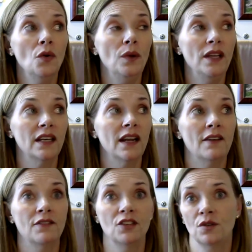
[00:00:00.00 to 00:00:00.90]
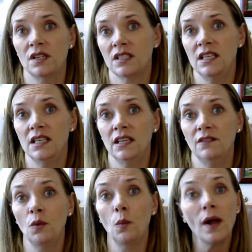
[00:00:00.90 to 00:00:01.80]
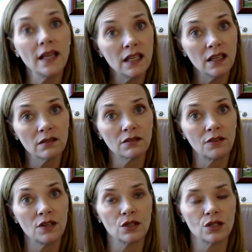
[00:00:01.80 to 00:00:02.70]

We could have the trustee giving wedding gifts for your